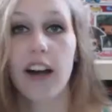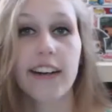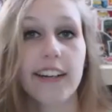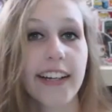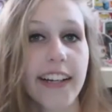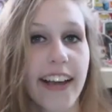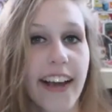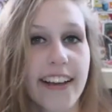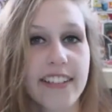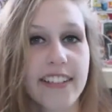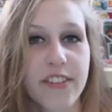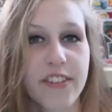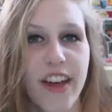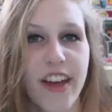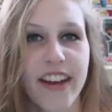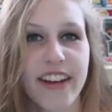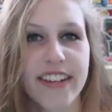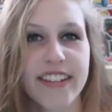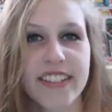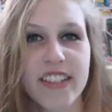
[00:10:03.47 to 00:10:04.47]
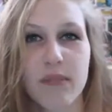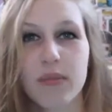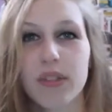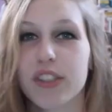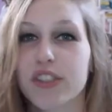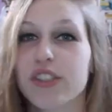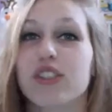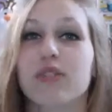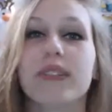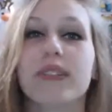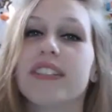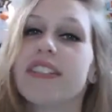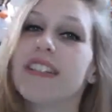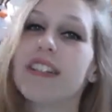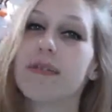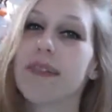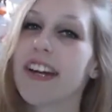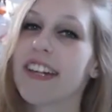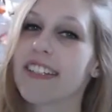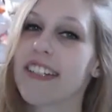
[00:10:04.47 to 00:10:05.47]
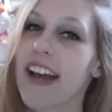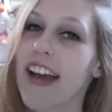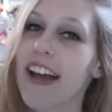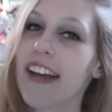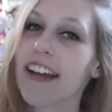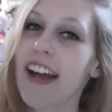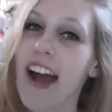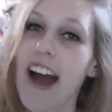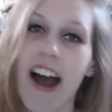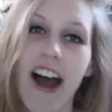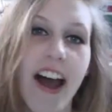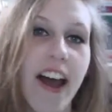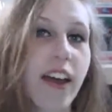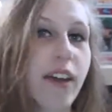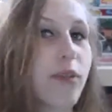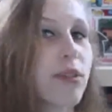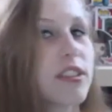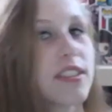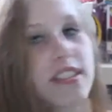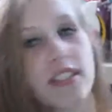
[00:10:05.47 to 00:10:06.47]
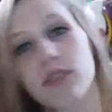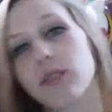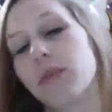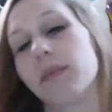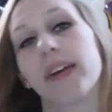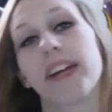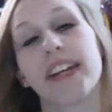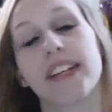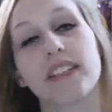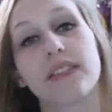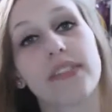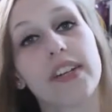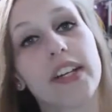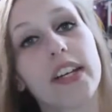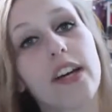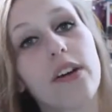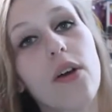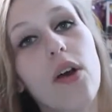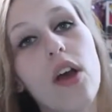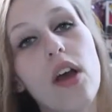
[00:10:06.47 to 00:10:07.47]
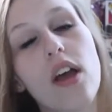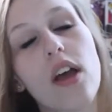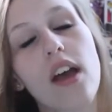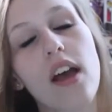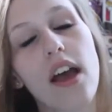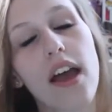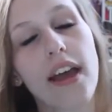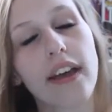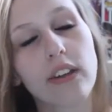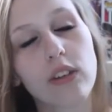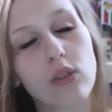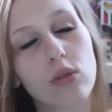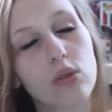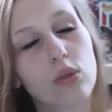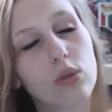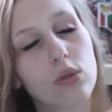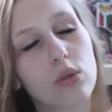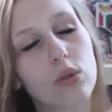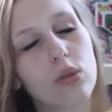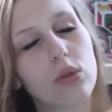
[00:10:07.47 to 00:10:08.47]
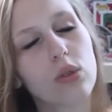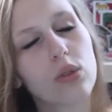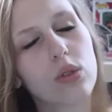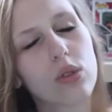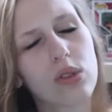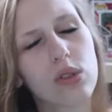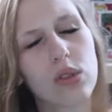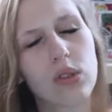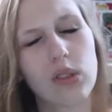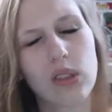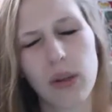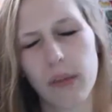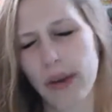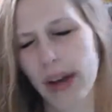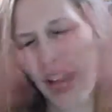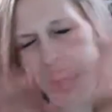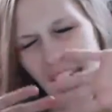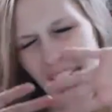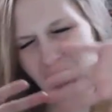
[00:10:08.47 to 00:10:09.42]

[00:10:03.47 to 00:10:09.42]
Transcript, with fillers: Alright guys, so that is the BookTuber TMI tag. I will see you in my next video, and goodbye.